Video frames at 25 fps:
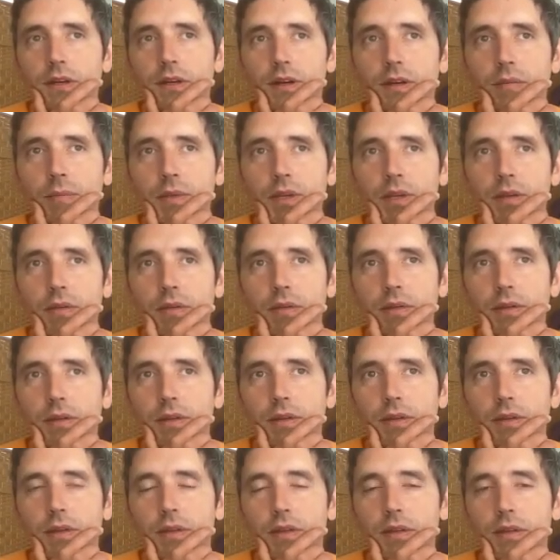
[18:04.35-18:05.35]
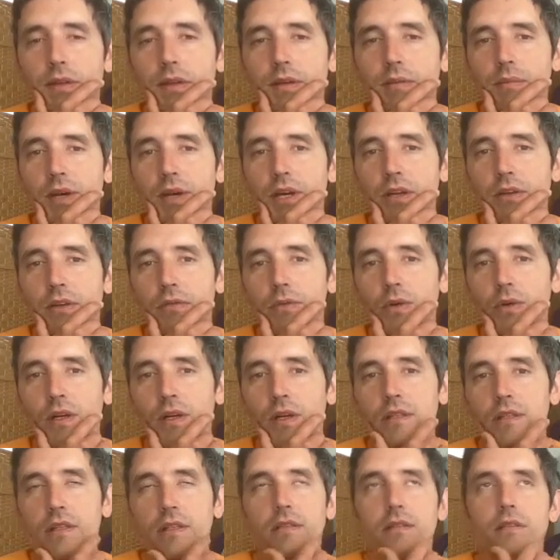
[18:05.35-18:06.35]
I mean, the amount of
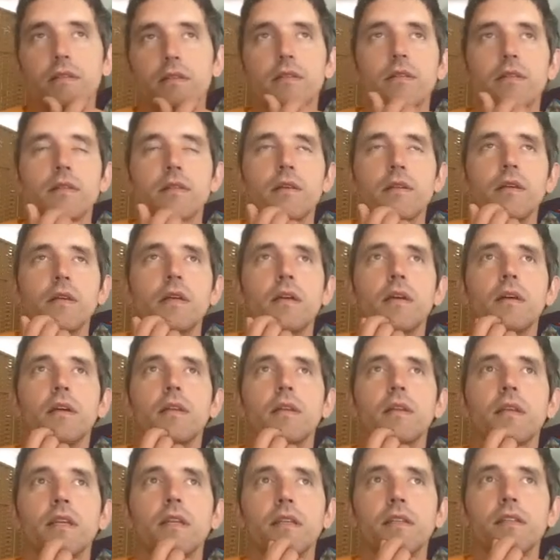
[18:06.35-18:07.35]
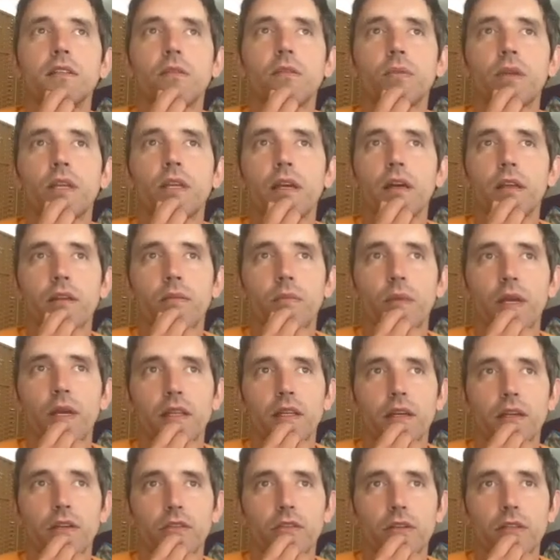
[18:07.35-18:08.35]
work that needs to be done to
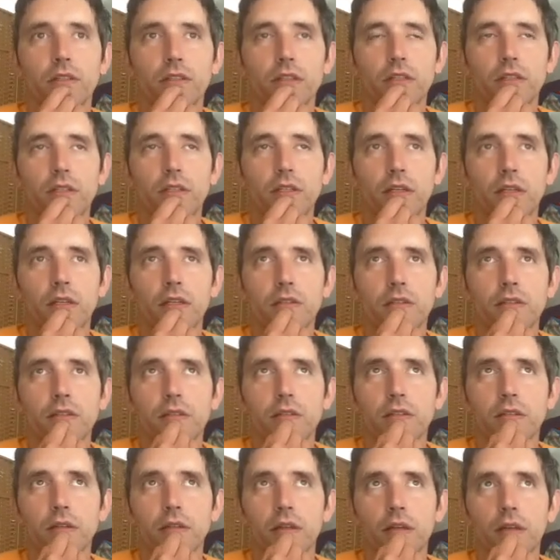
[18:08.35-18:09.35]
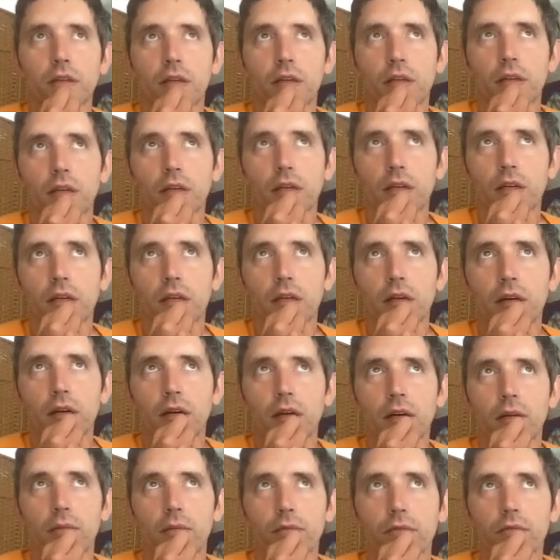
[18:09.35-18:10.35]
make that transition is,
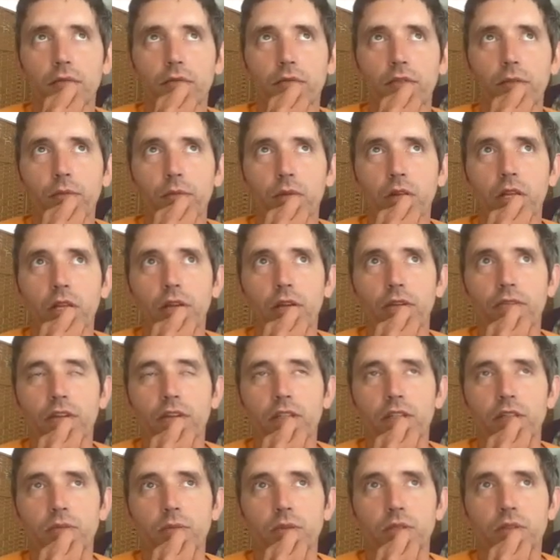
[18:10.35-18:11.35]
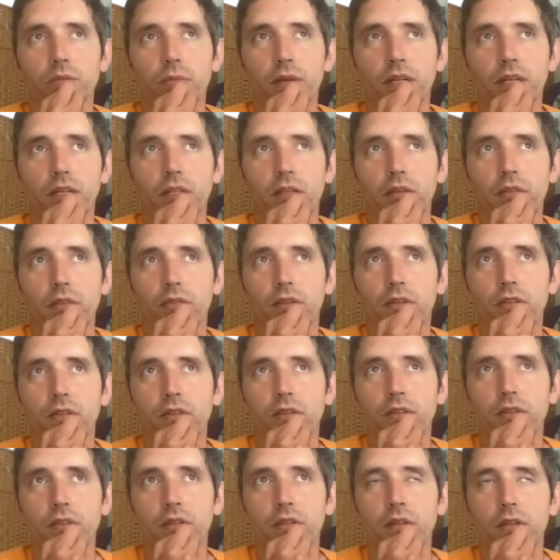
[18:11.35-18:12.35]
from CLRFUND's perspective,
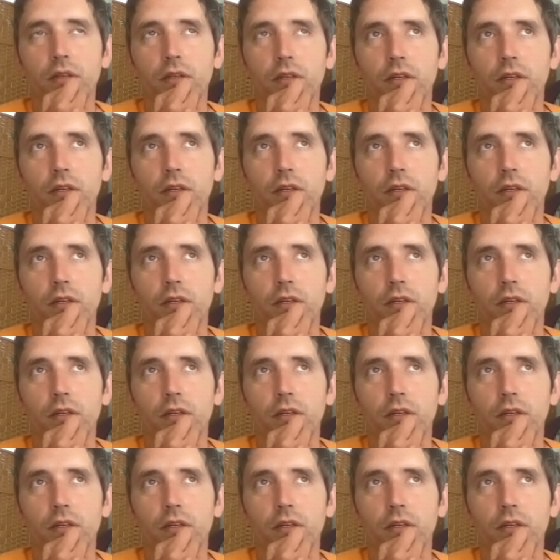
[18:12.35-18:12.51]
there's